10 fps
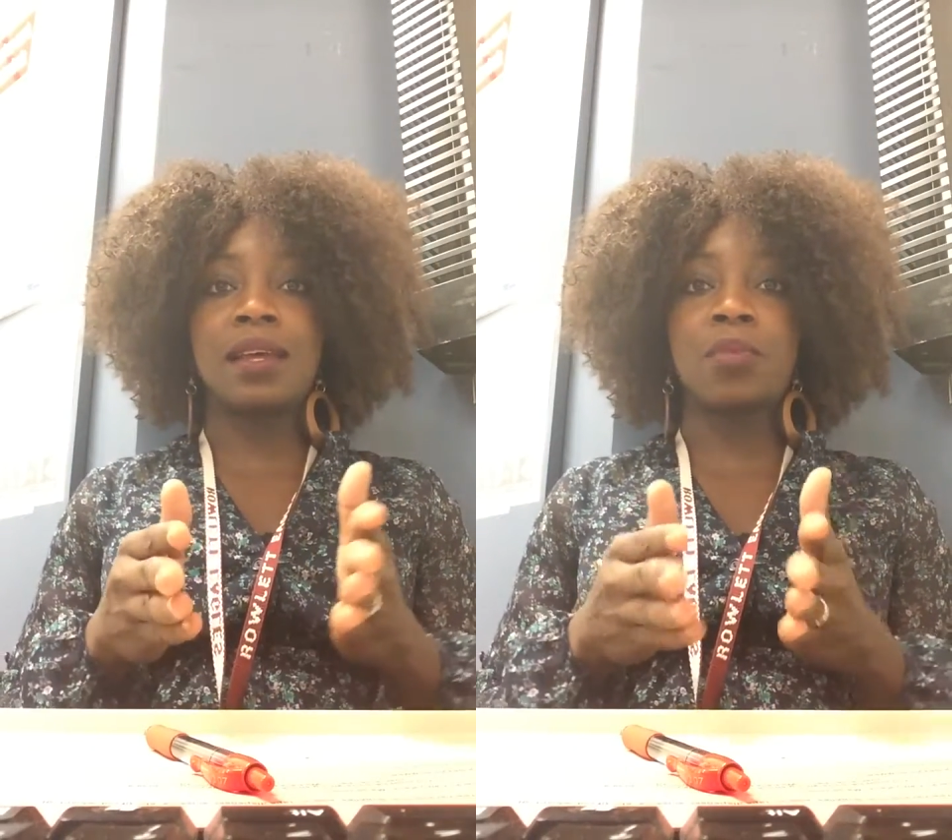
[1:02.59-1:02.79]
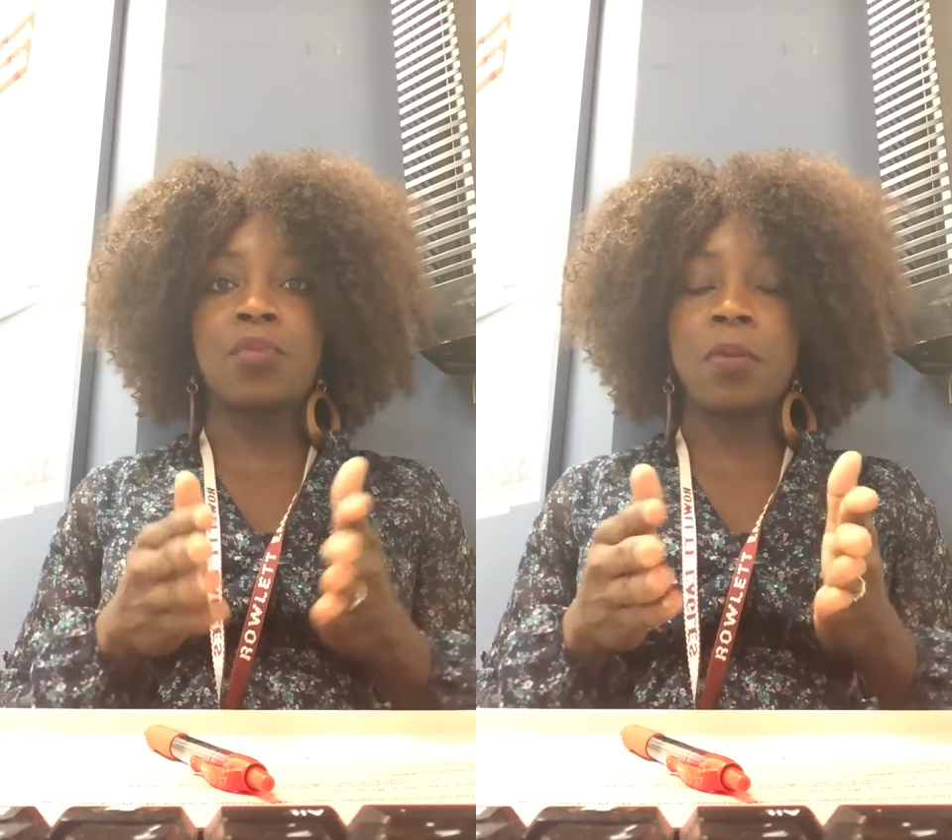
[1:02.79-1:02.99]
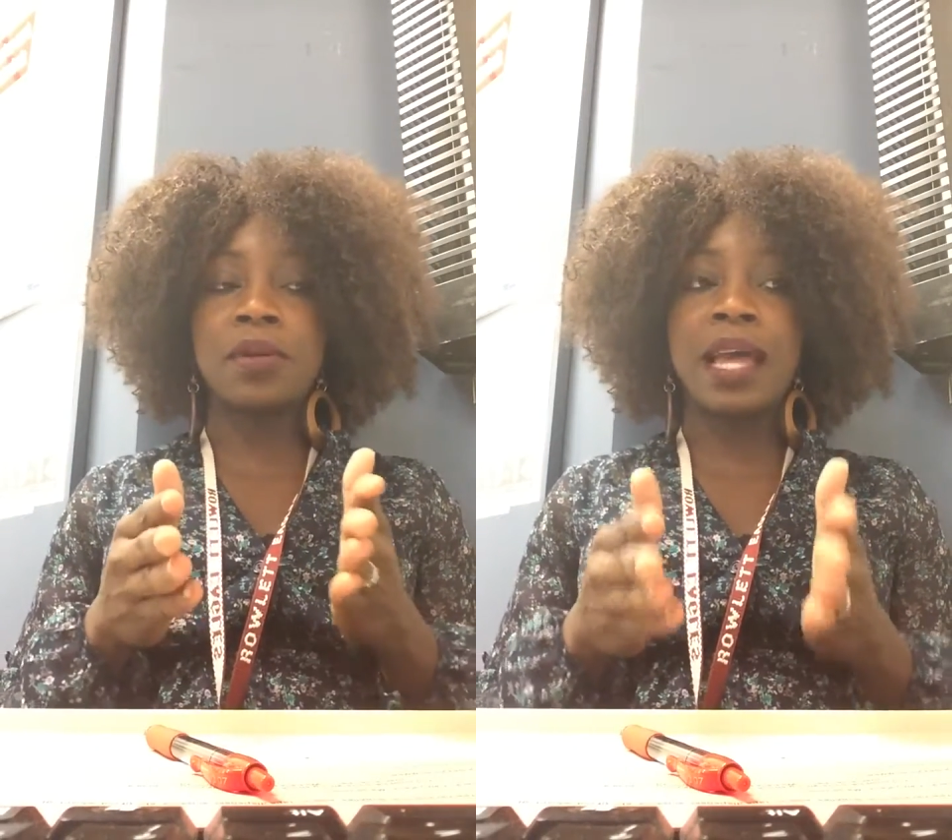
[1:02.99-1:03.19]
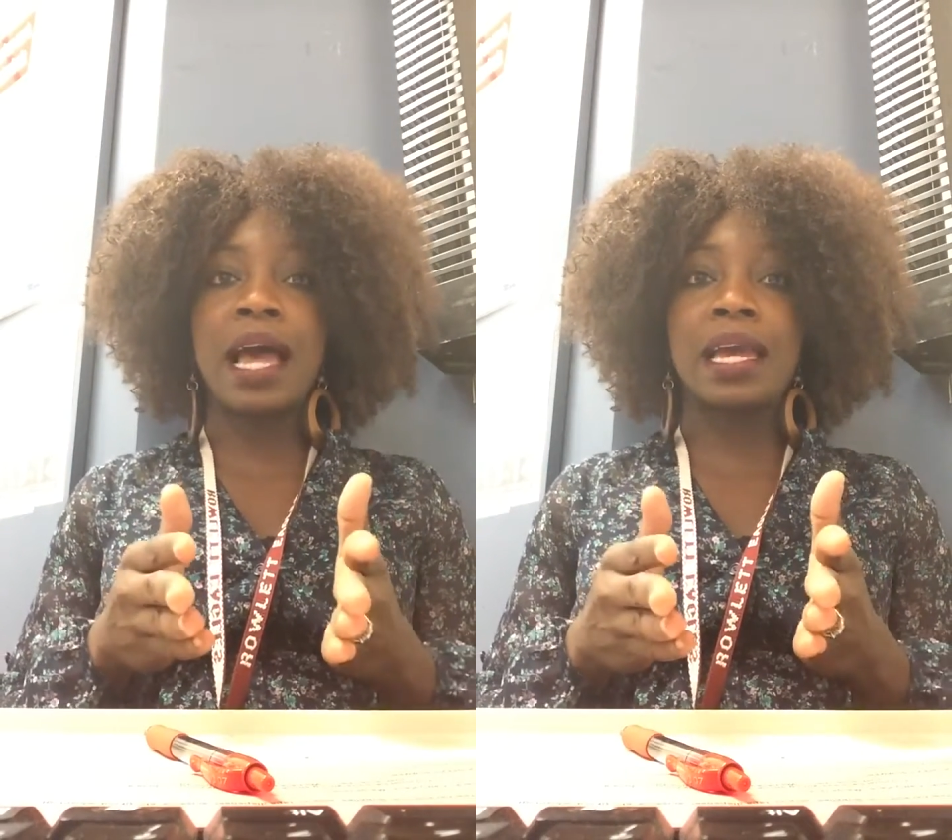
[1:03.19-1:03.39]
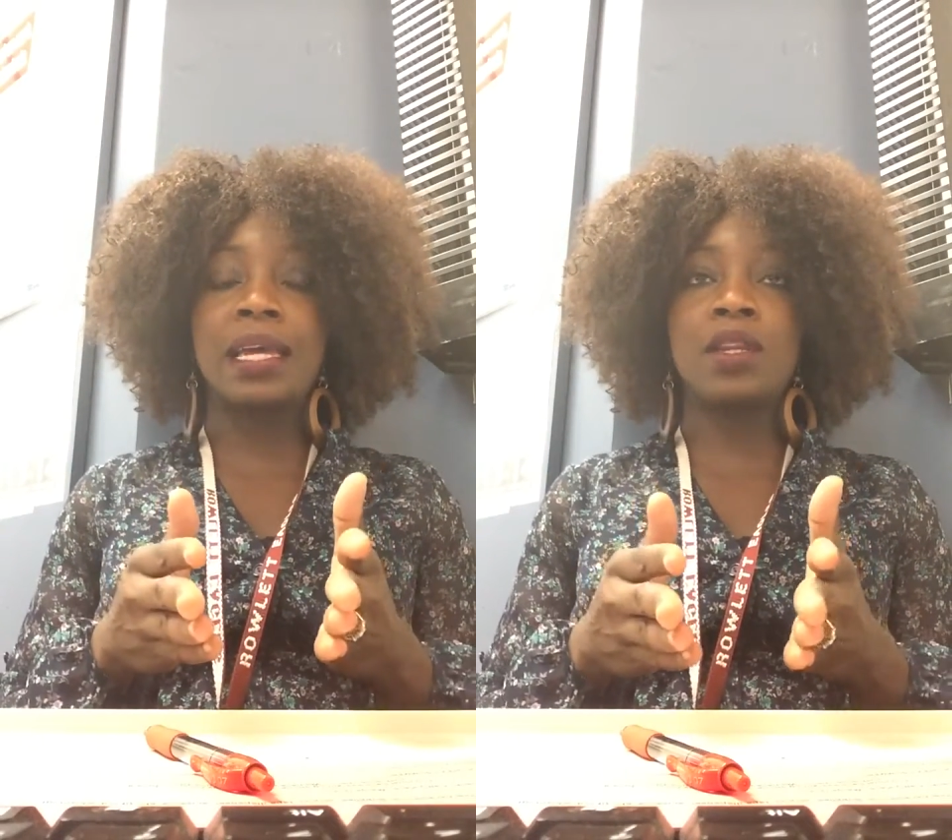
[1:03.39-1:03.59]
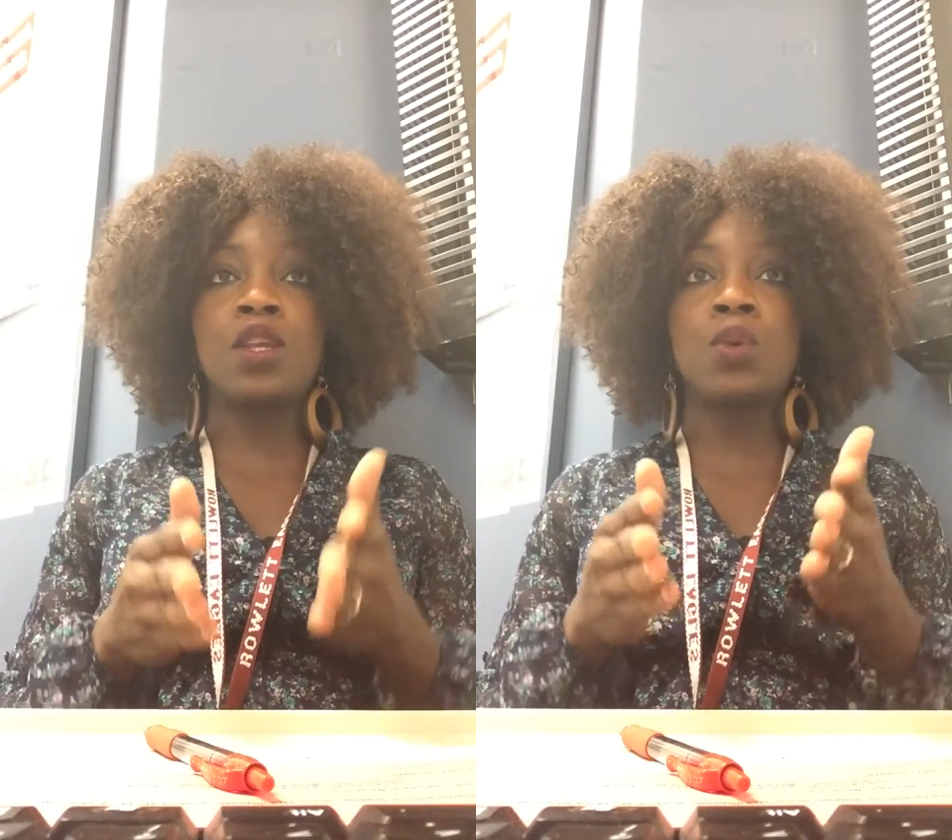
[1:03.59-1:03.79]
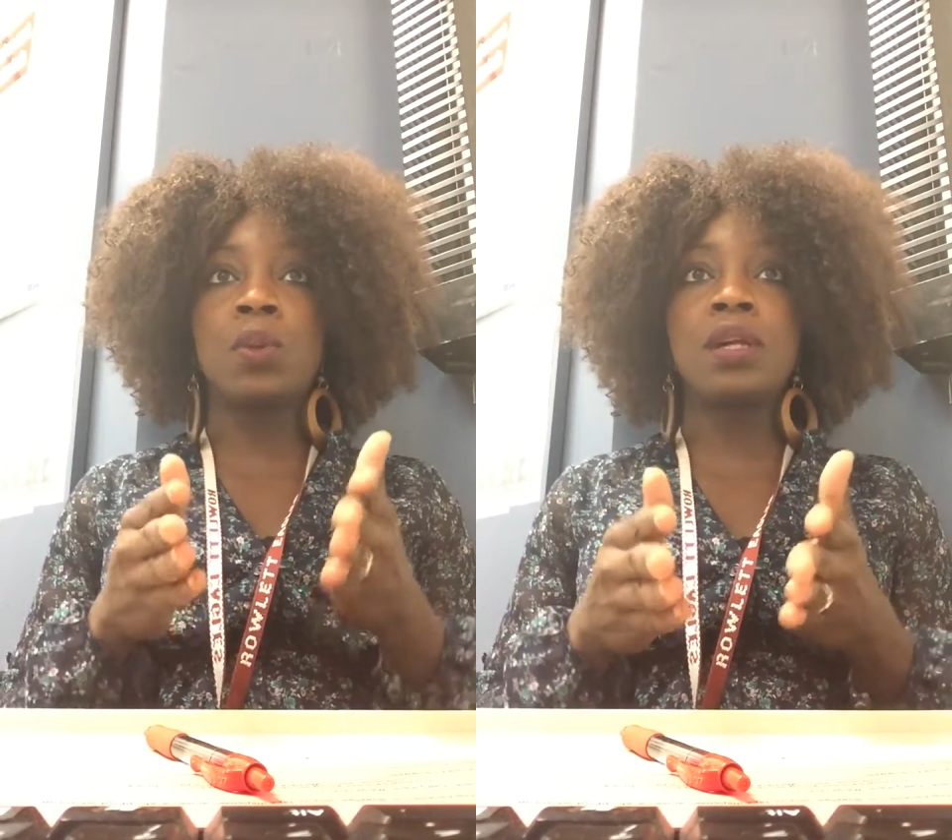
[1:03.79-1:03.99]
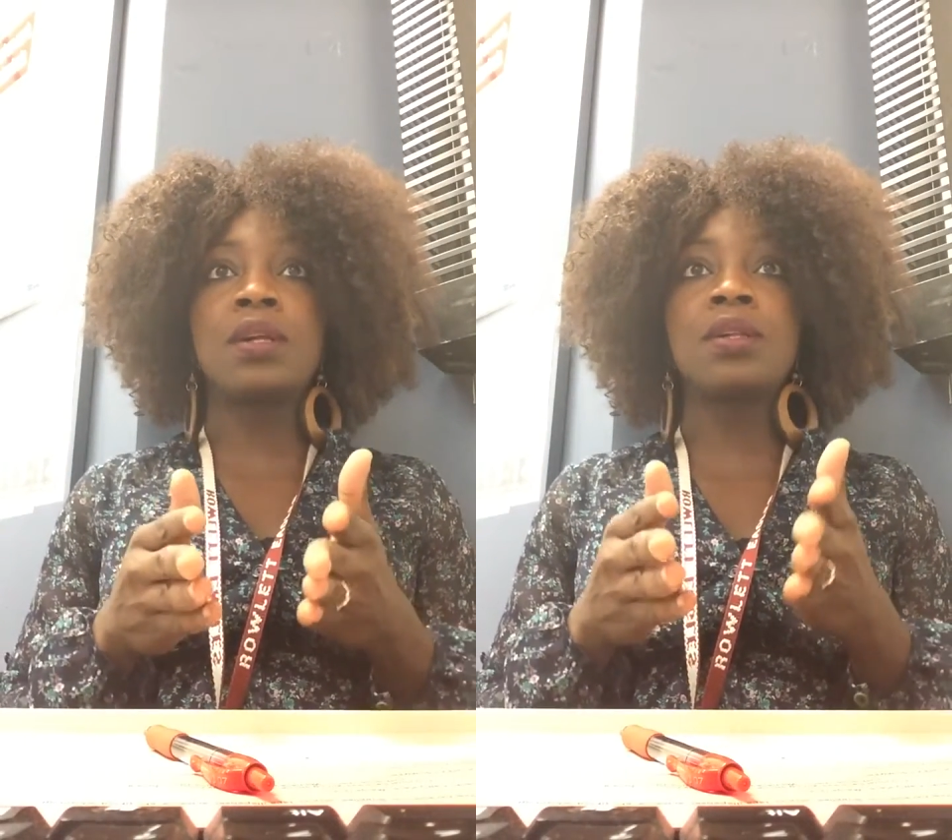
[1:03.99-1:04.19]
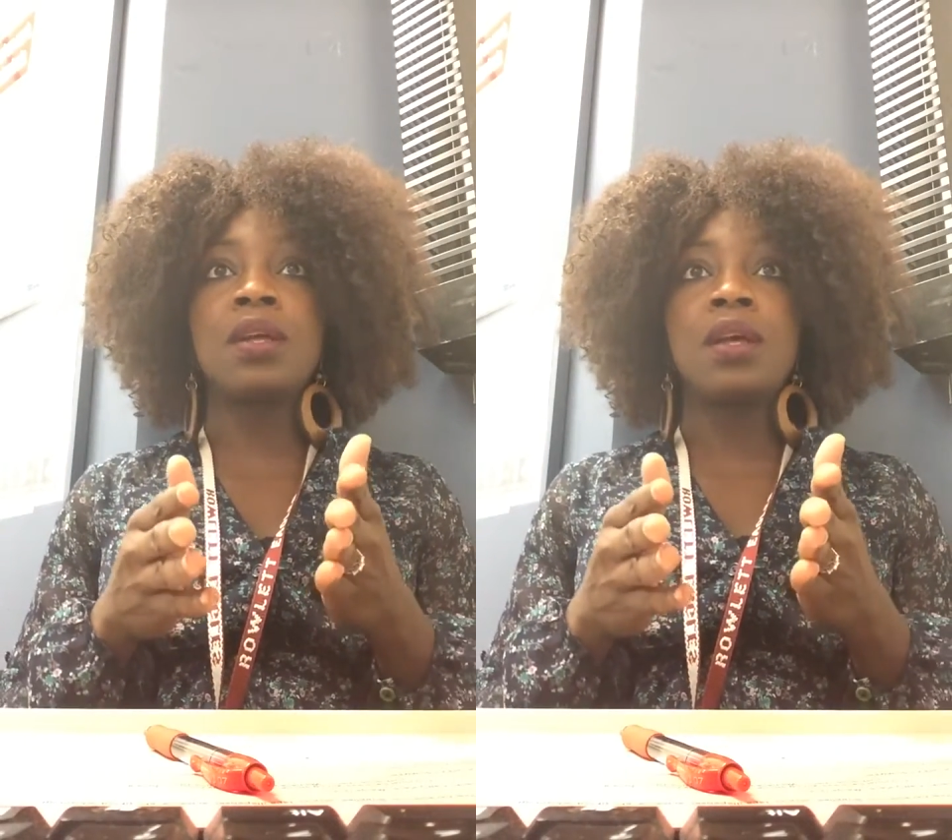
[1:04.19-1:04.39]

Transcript: and a proper diet, you will